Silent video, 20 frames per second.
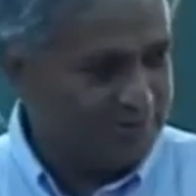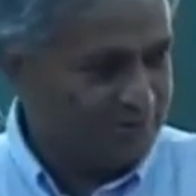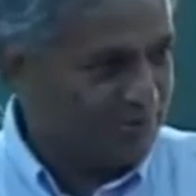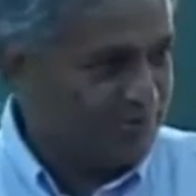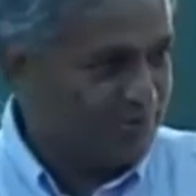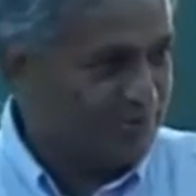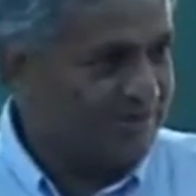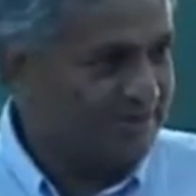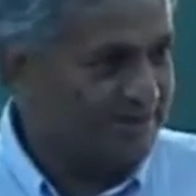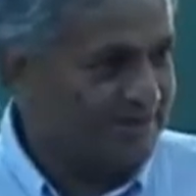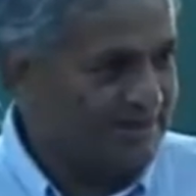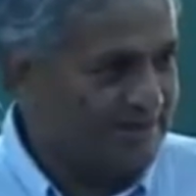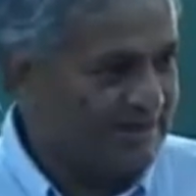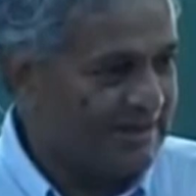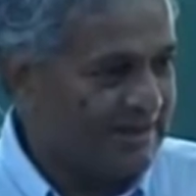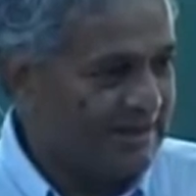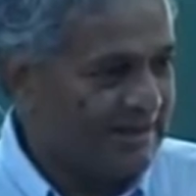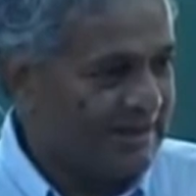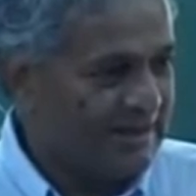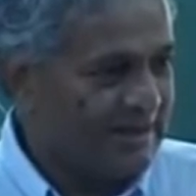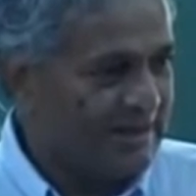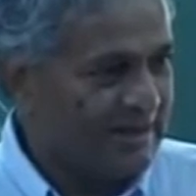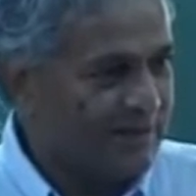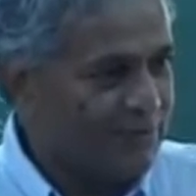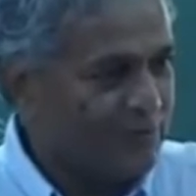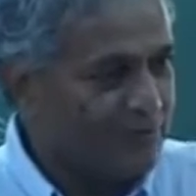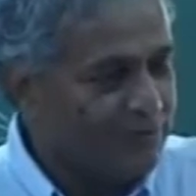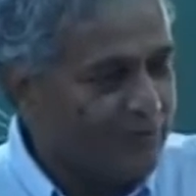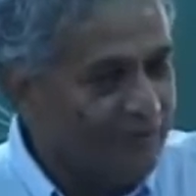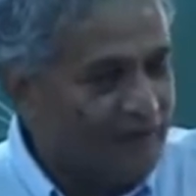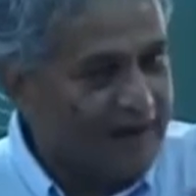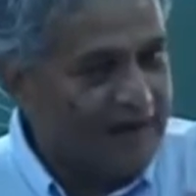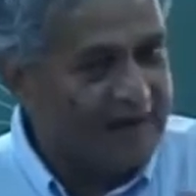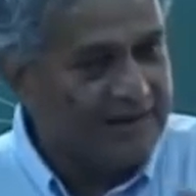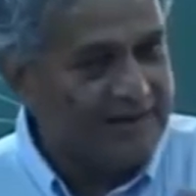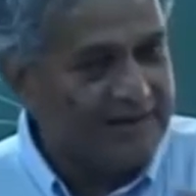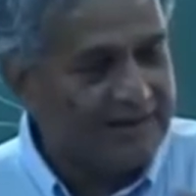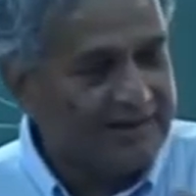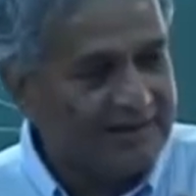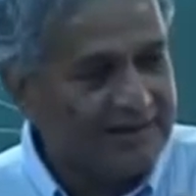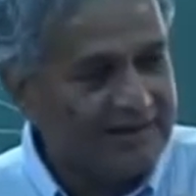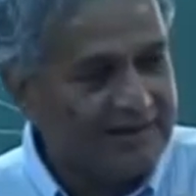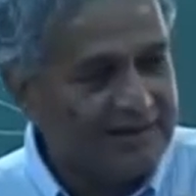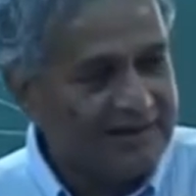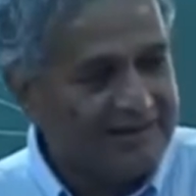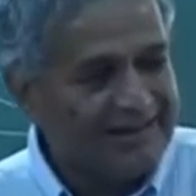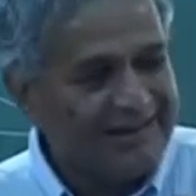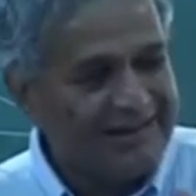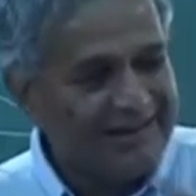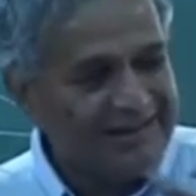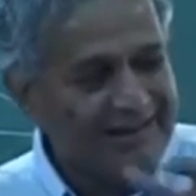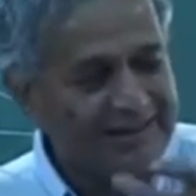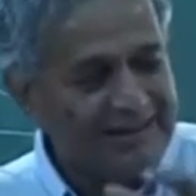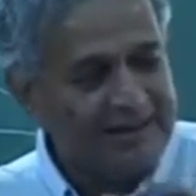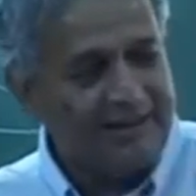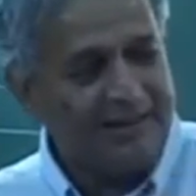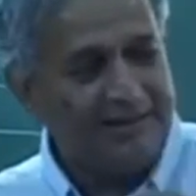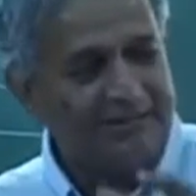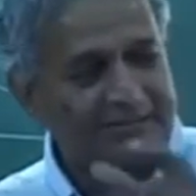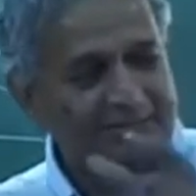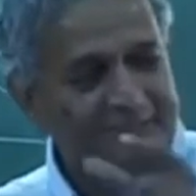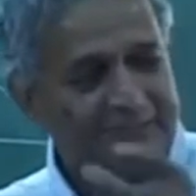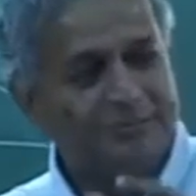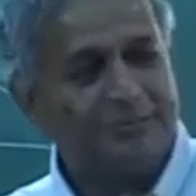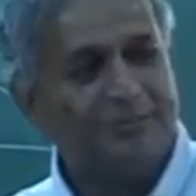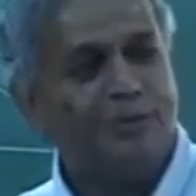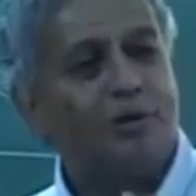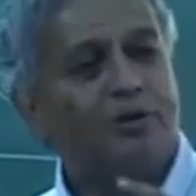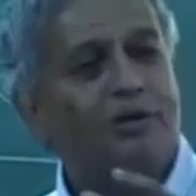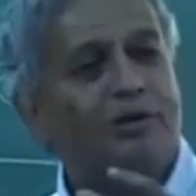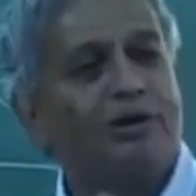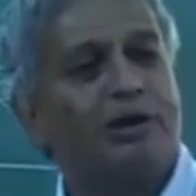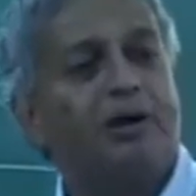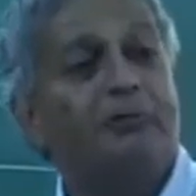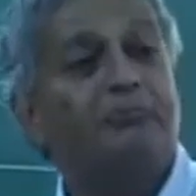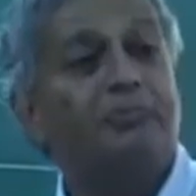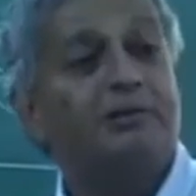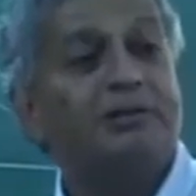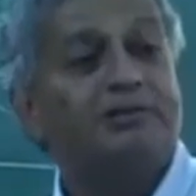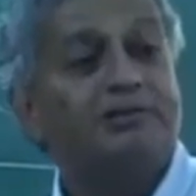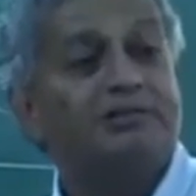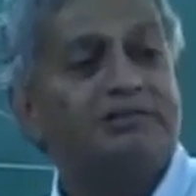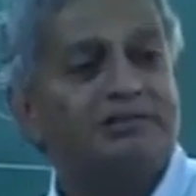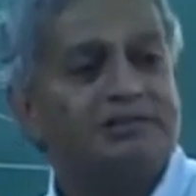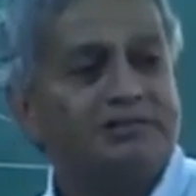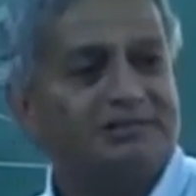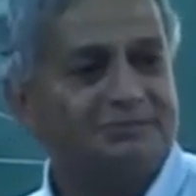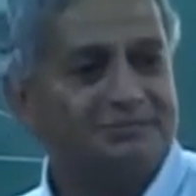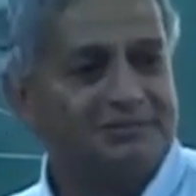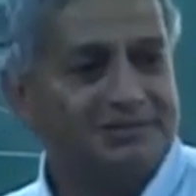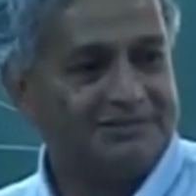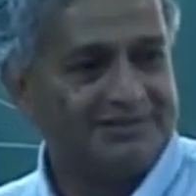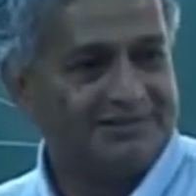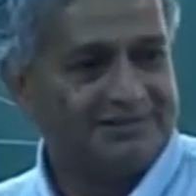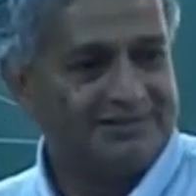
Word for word: have to do this, you find they are more complex systems.